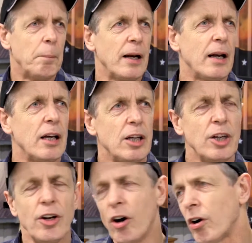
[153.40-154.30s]
But
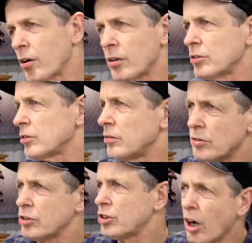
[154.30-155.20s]
you're not
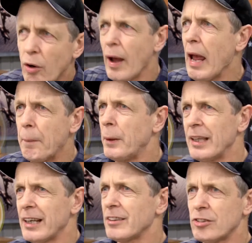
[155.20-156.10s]
so happy
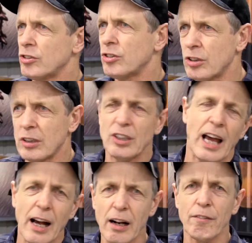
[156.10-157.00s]
that it's
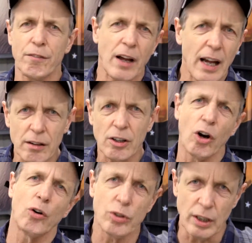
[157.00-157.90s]
out of
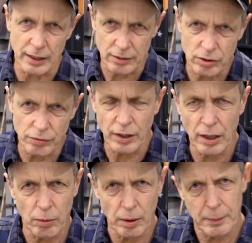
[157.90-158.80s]
context, if you
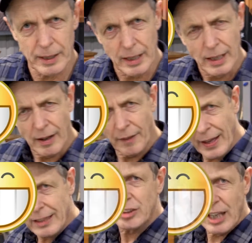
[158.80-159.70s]
know what I mean. And
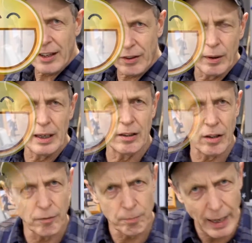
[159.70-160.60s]
that's the other end
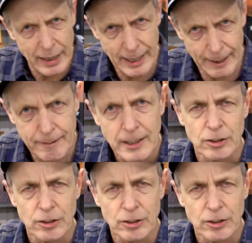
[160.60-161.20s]
of mania.